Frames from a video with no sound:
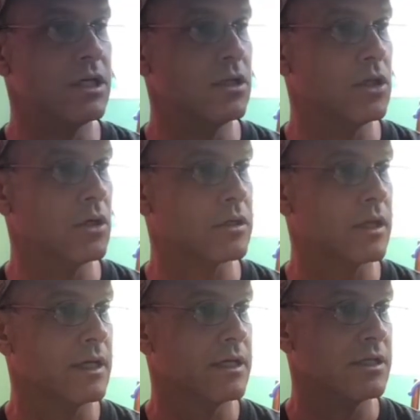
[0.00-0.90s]

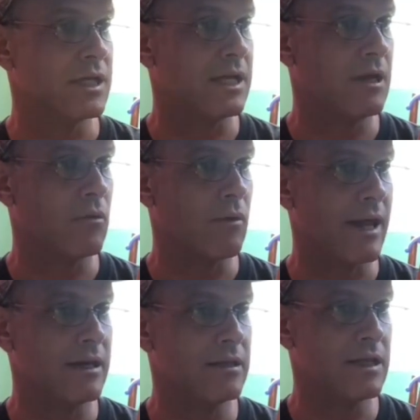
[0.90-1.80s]
looked Jaina
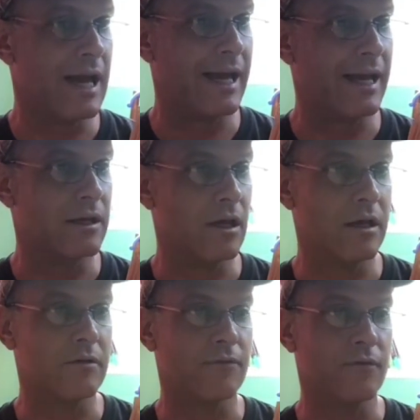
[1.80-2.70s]
right in the eye and
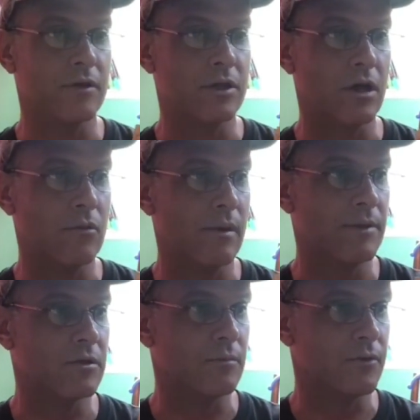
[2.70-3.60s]
nodded for the young
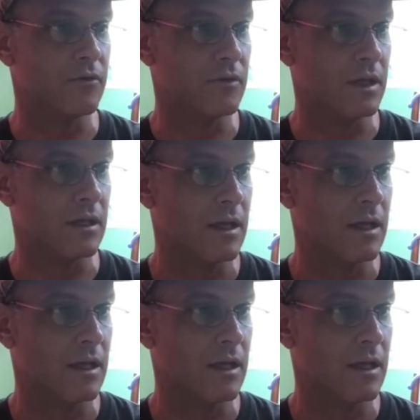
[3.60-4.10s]
women to proceed.